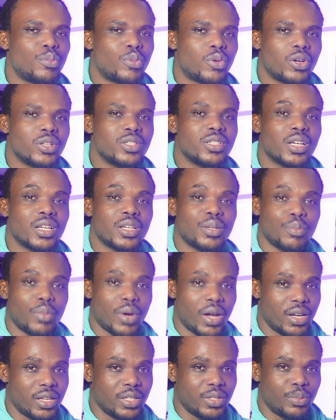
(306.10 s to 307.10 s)
project
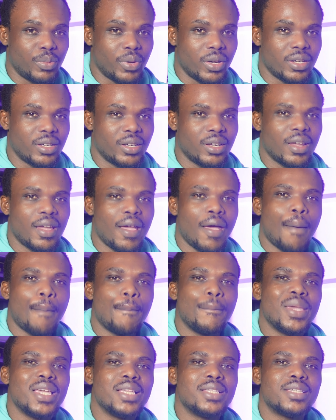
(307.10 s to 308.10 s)
management
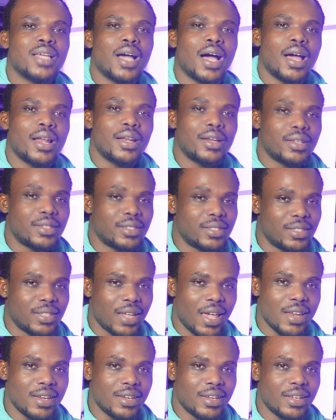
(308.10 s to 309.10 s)
means
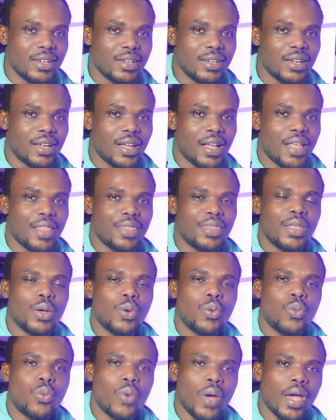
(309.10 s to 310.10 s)
understanding the
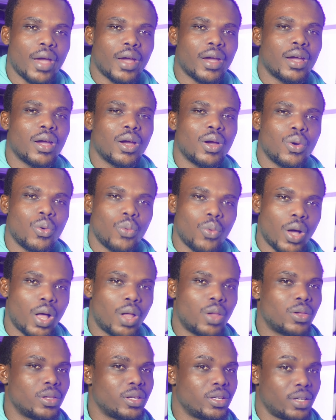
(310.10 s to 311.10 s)
work
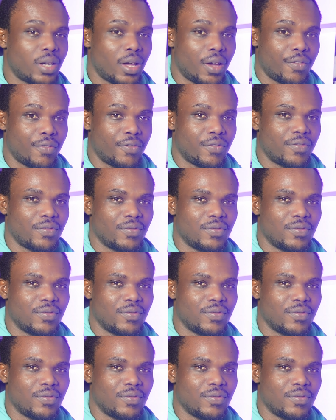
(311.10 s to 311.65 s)
well enough